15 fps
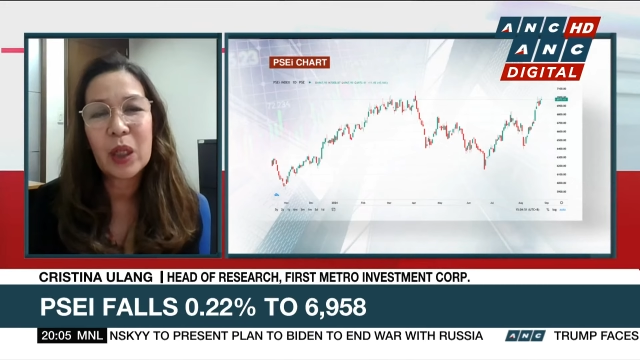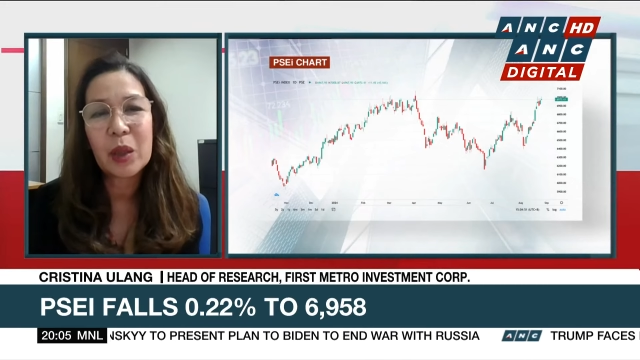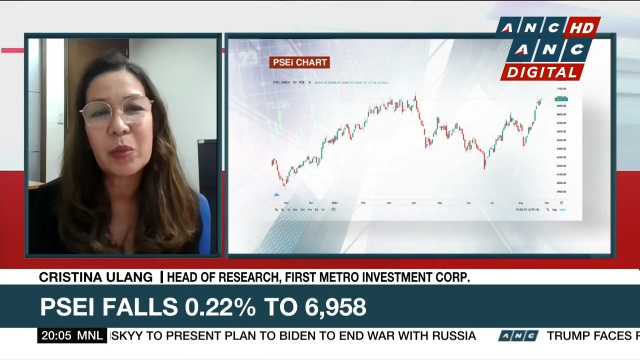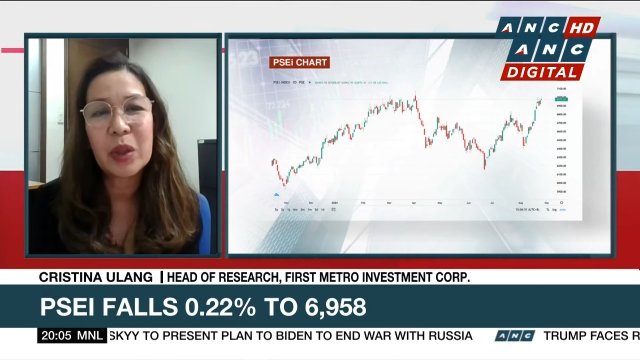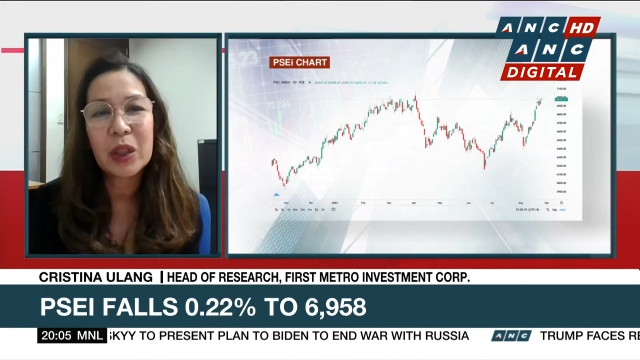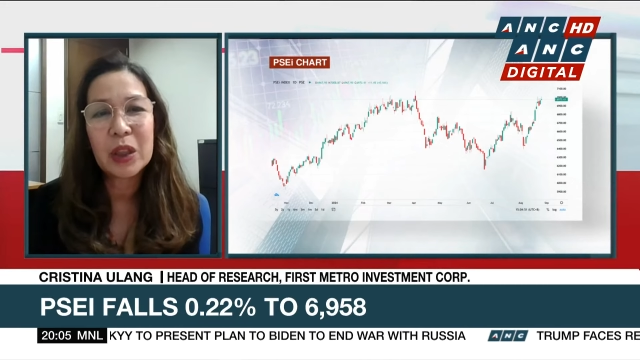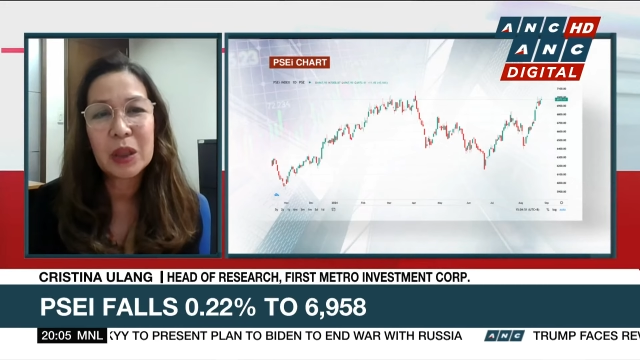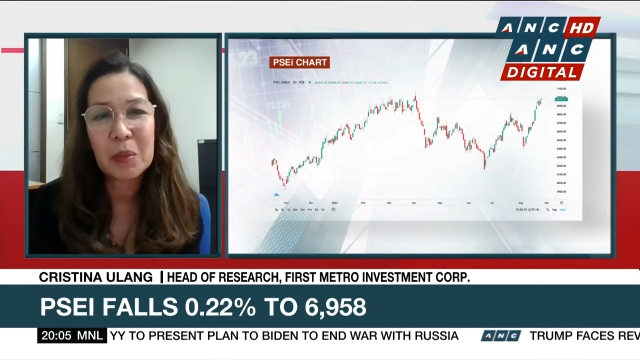
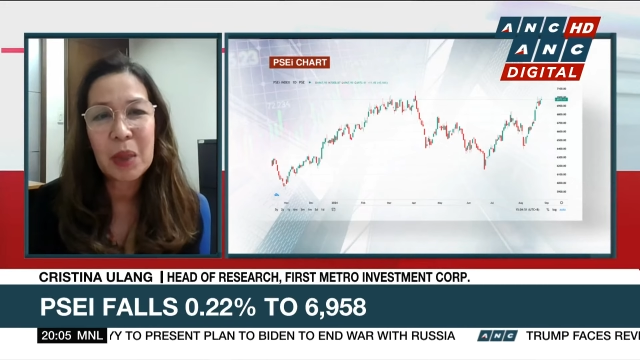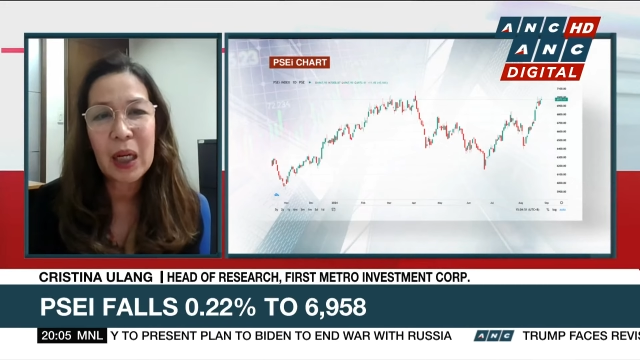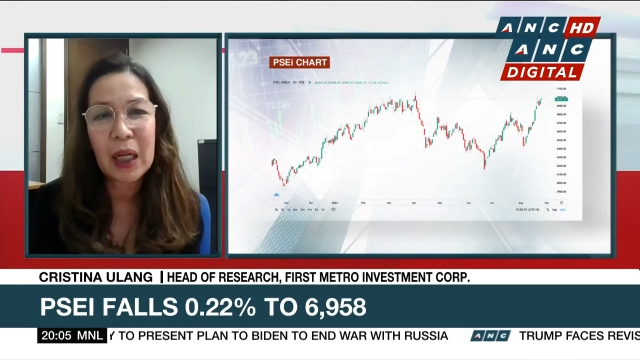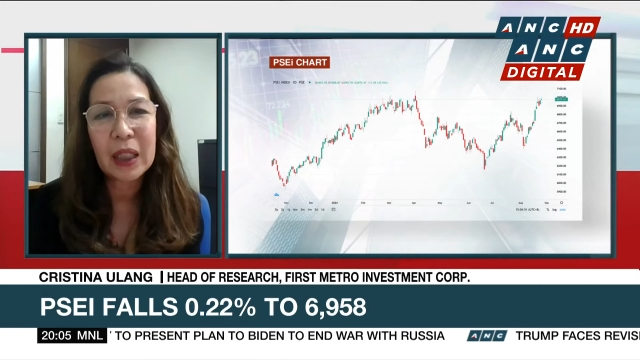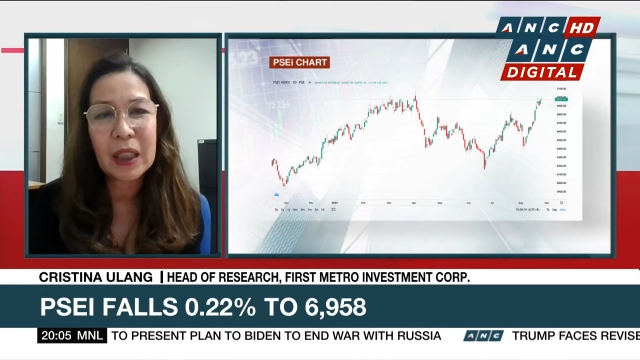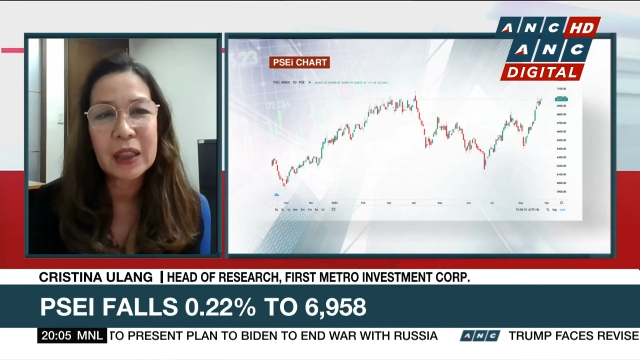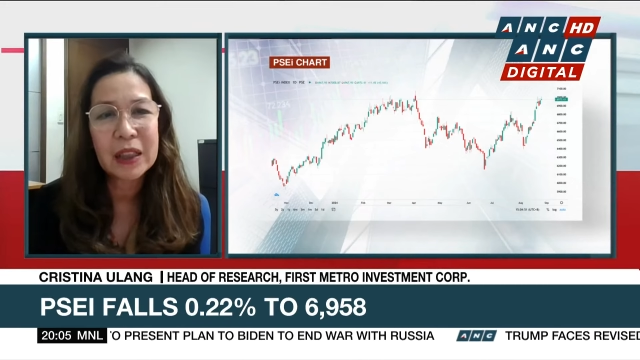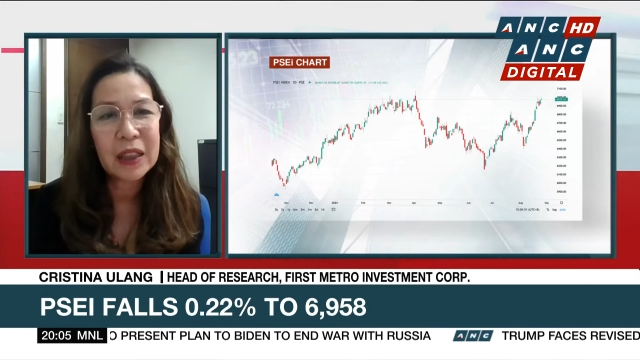emerging
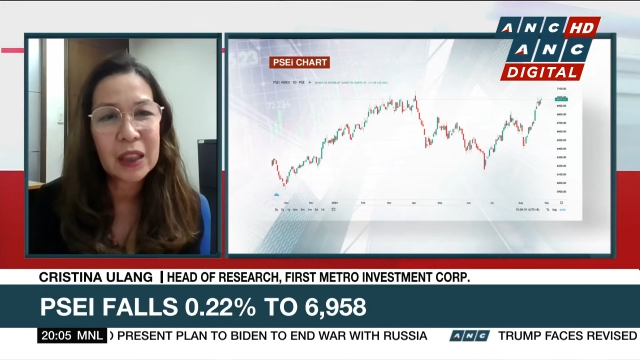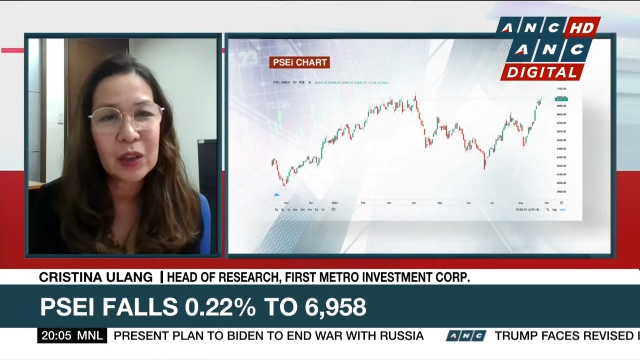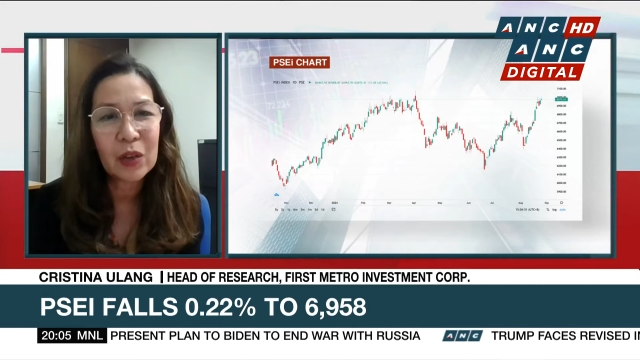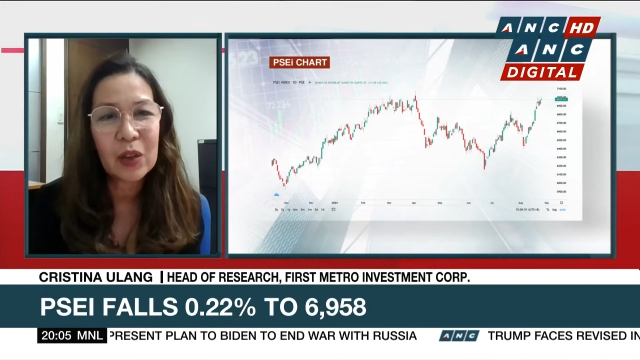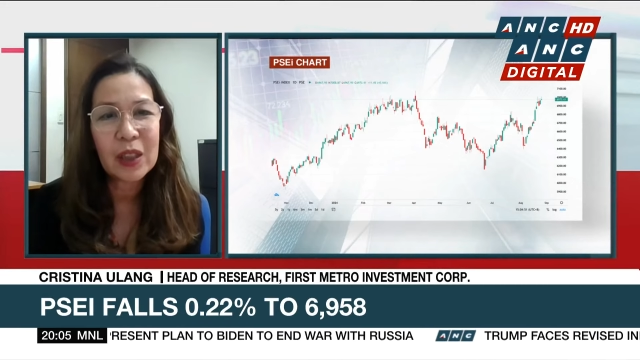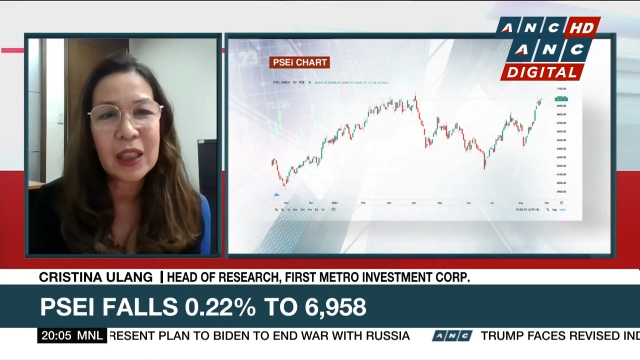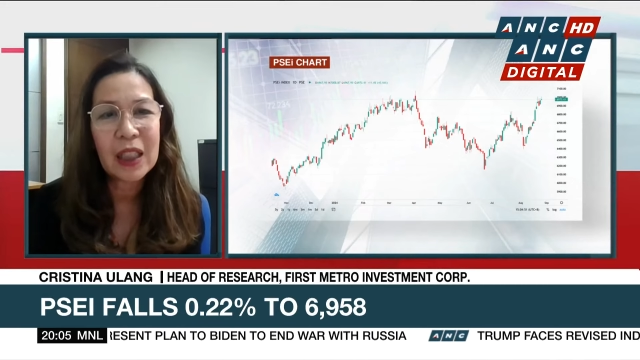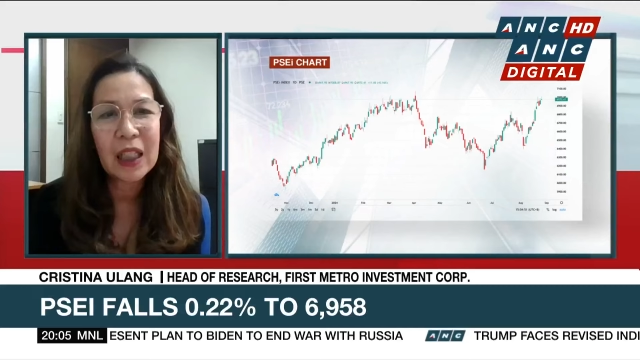markets, not
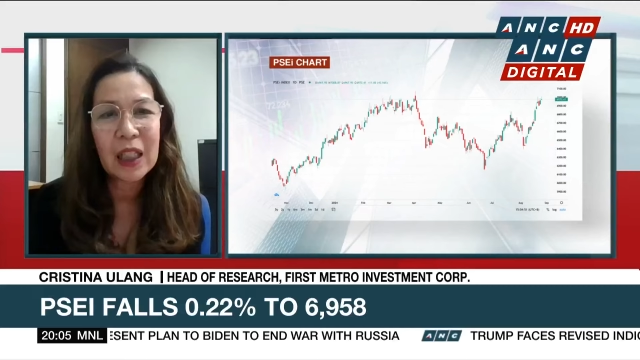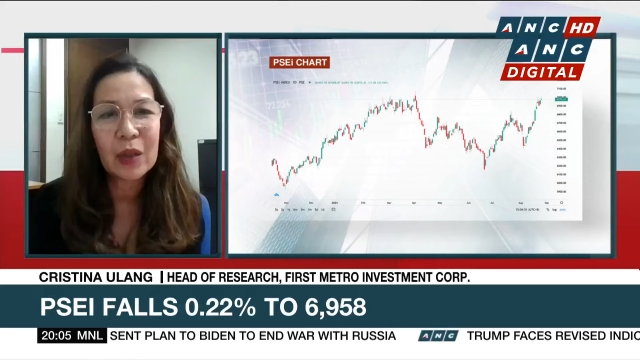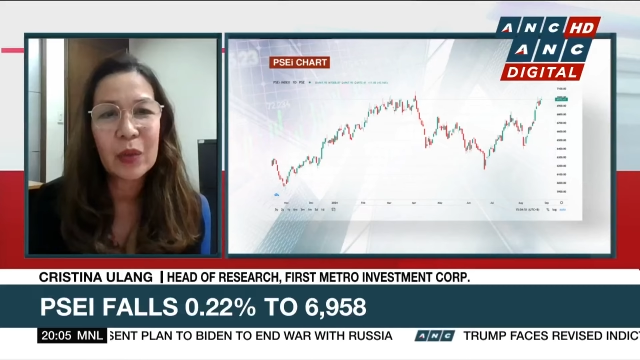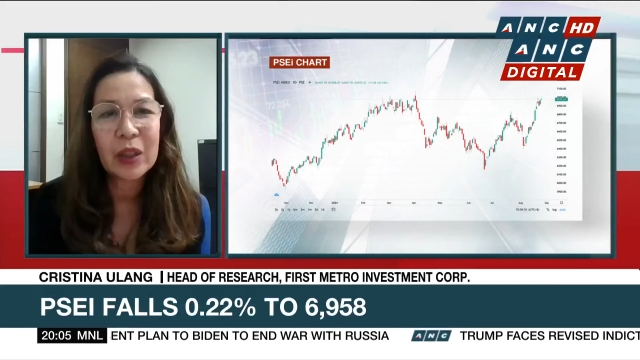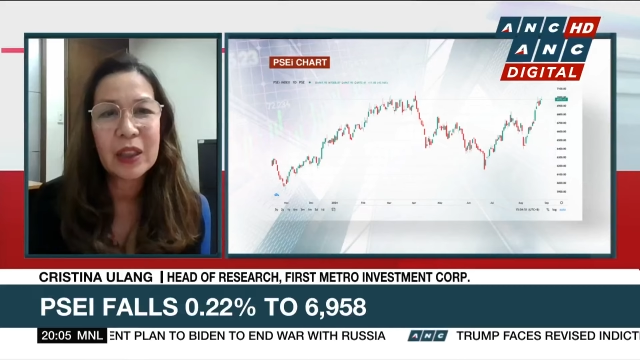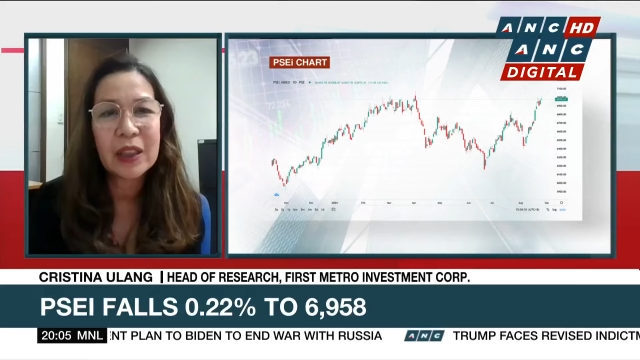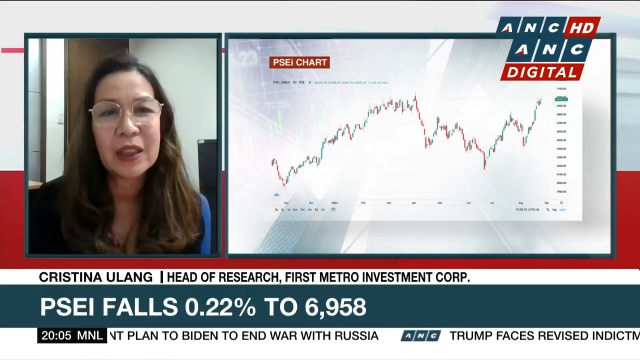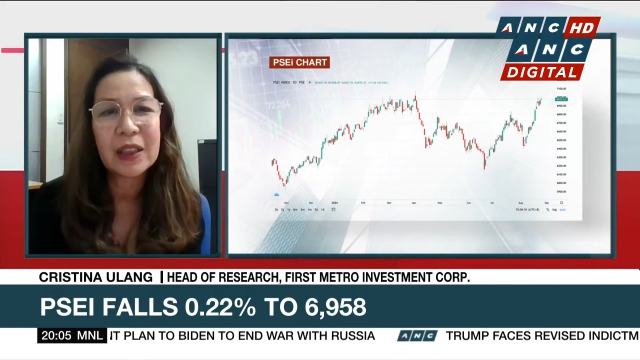only
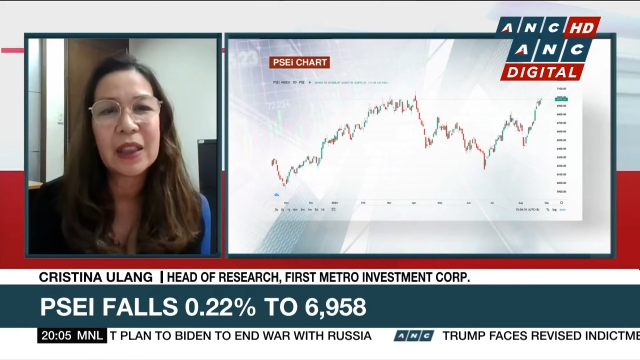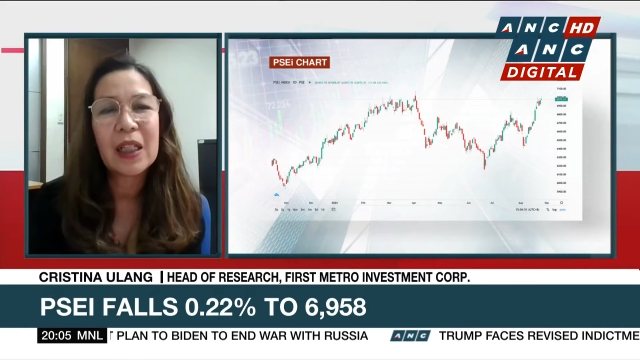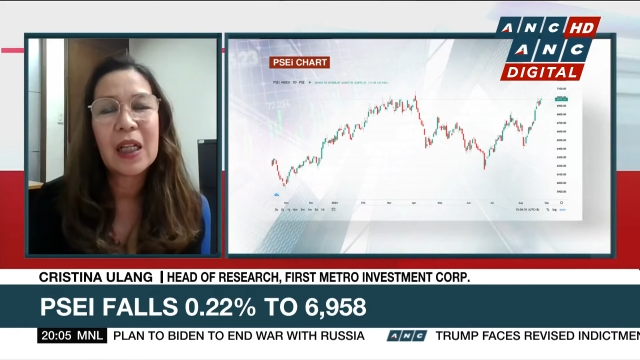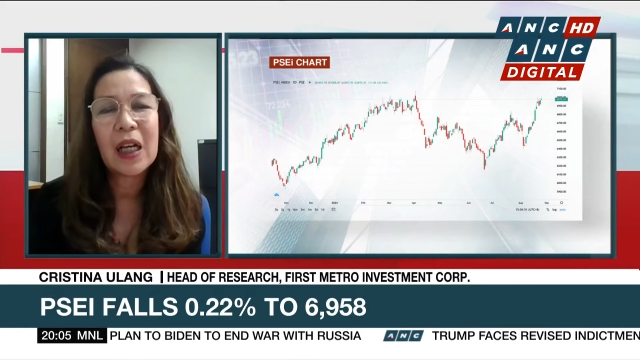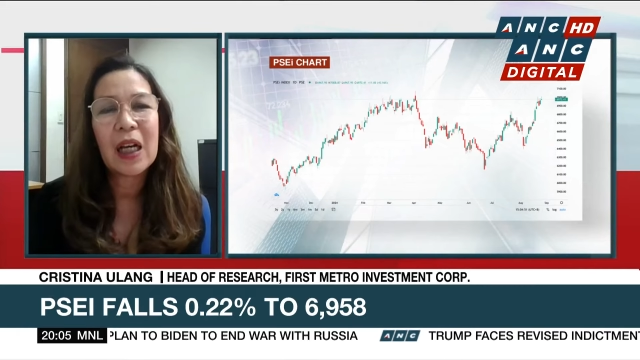equities.